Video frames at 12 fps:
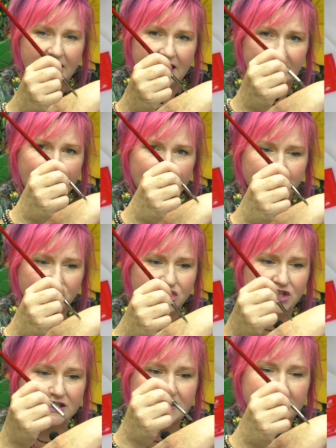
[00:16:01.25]
engage
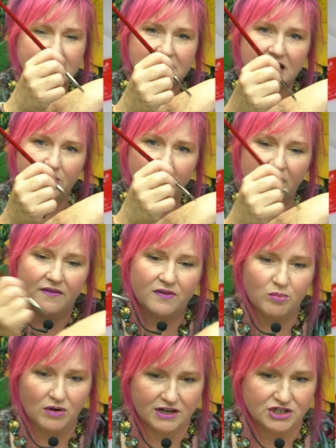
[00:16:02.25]
just the tip of
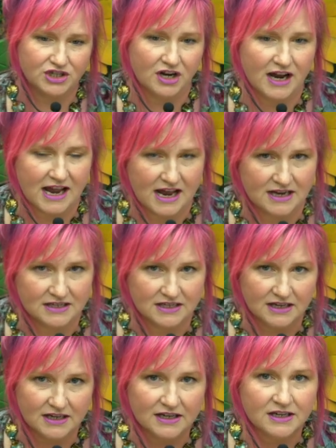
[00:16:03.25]
the brush to your hand.
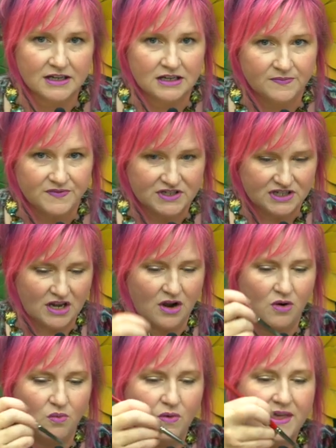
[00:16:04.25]

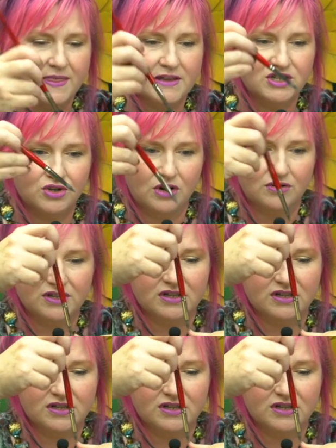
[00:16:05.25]
So when the stroke